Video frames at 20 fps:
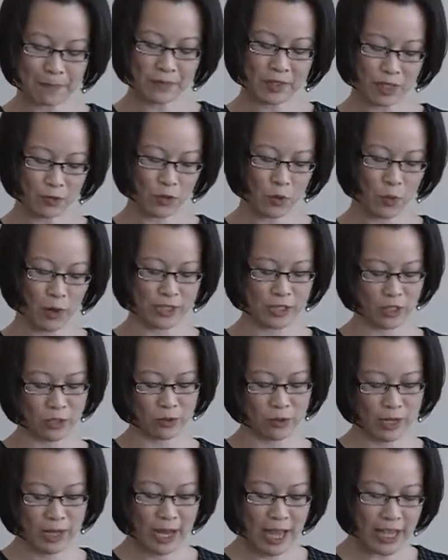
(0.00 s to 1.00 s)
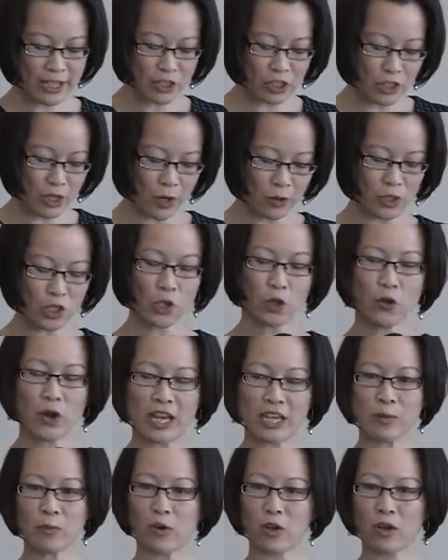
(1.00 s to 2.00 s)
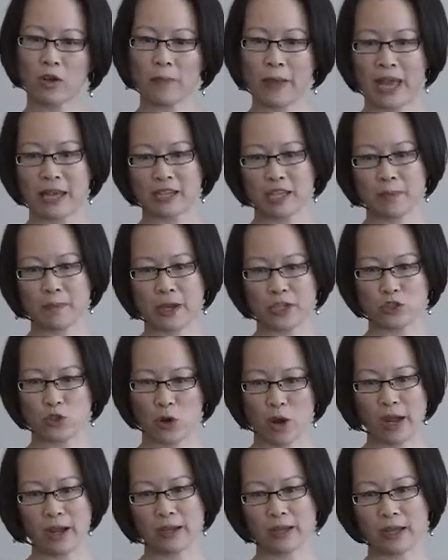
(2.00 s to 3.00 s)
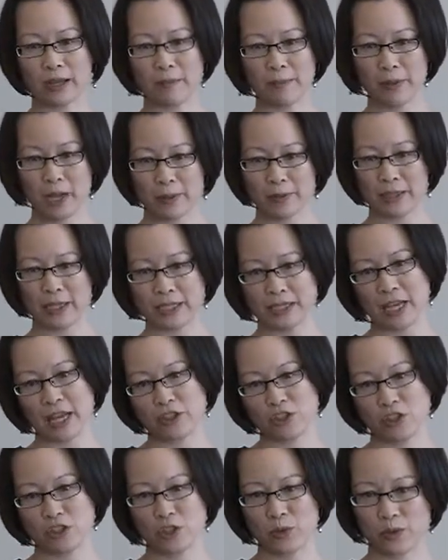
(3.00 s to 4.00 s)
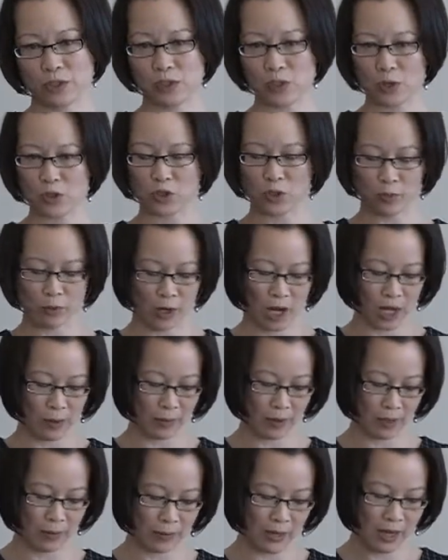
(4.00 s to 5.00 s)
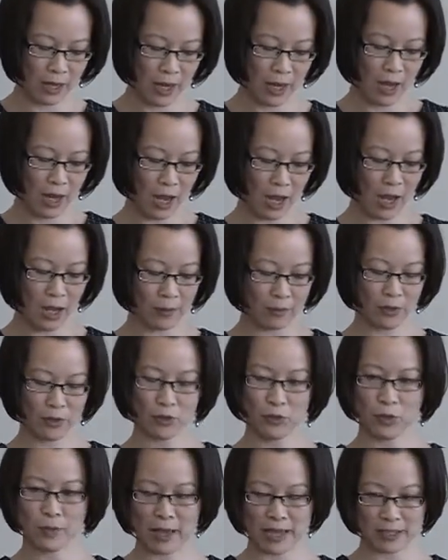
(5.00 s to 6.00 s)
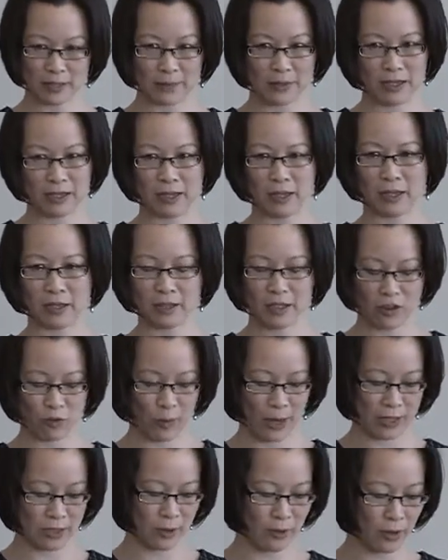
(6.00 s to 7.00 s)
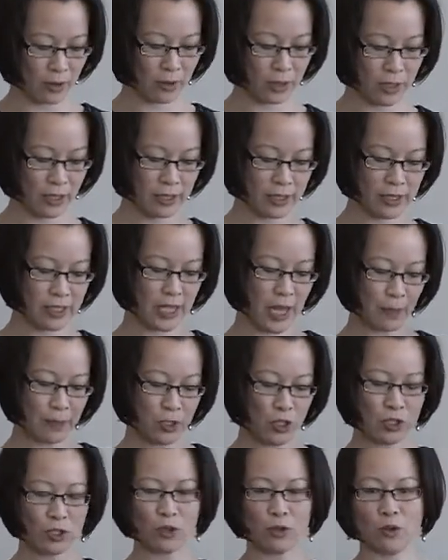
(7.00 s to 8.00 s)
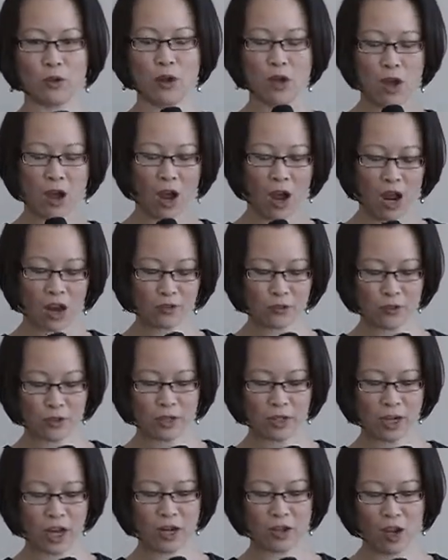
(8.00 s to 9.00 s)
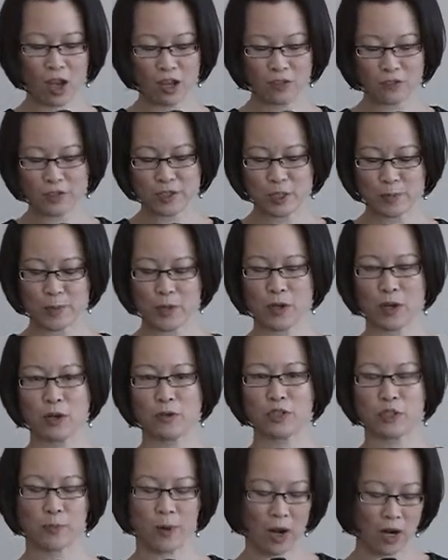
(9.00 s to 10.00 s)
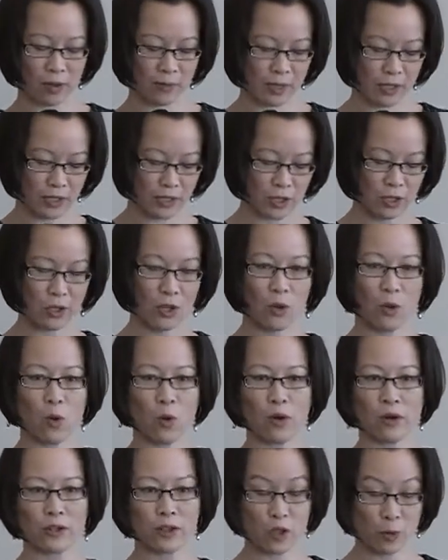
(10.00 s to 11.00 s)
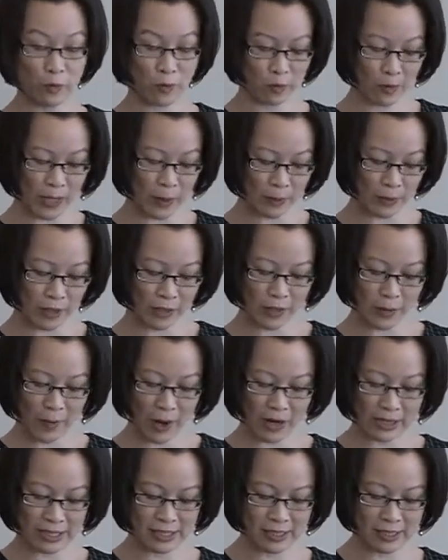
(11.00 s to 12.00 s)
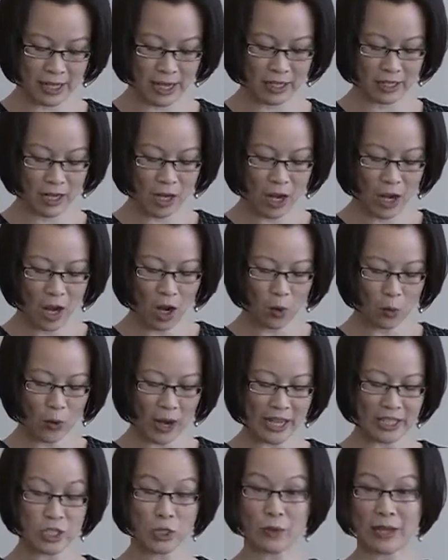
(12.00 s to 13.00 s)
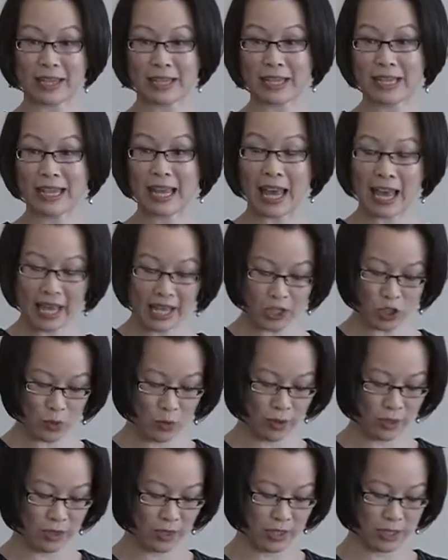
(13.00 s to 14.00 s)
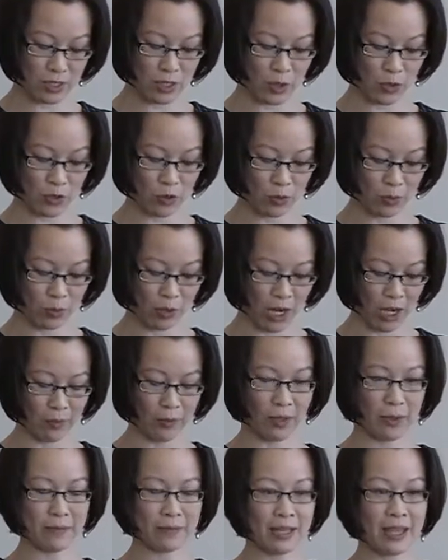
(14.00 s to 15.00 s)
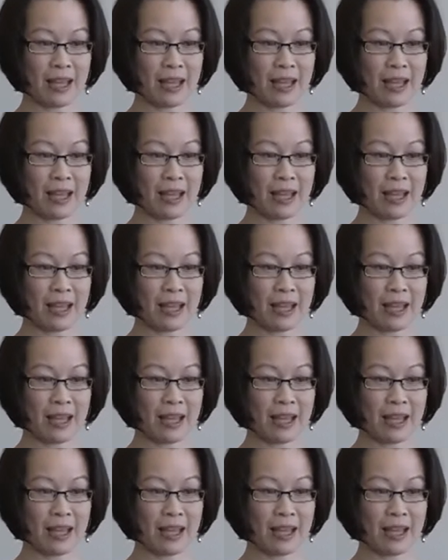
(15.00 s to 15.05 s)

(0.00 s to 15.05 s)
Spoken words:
if you want to. NGOs create a moral panic by drawing public attention to a social problem through mass media, if possible. Step 2, offer an office, bureau, department, or a group of people in the party state a way to engage with this social problem